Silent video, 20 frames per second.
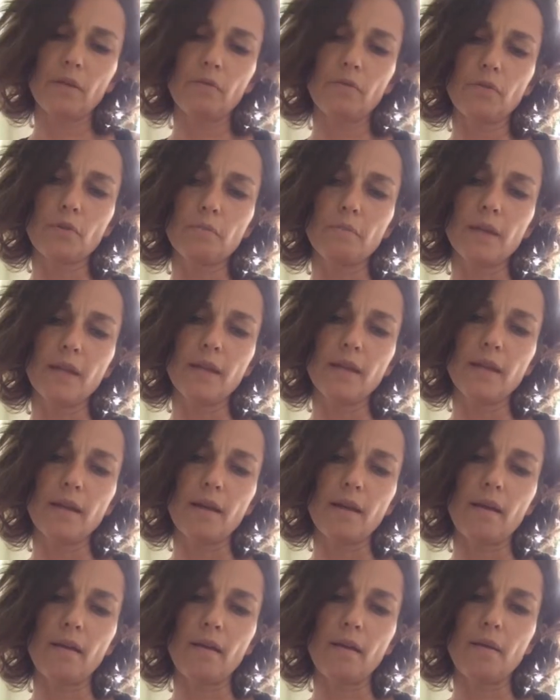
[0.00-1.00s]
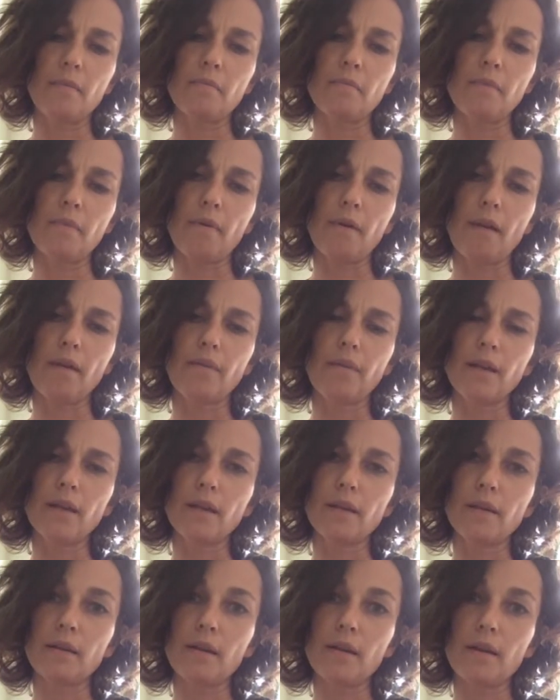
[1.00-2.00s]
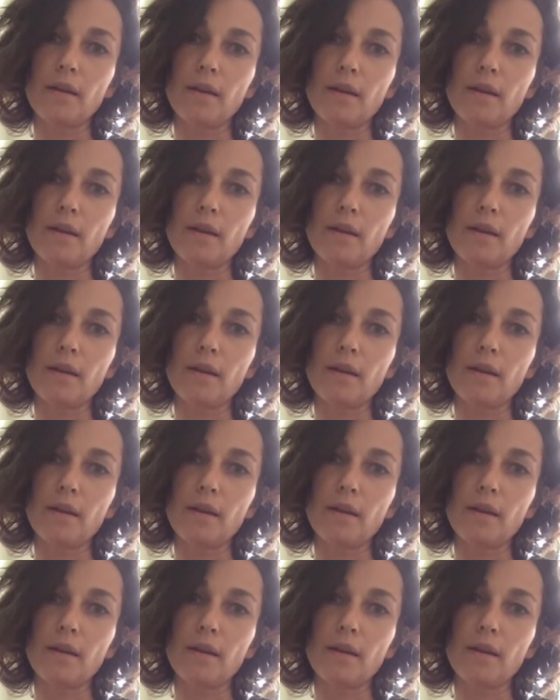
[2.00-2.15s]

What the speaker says: For me, I think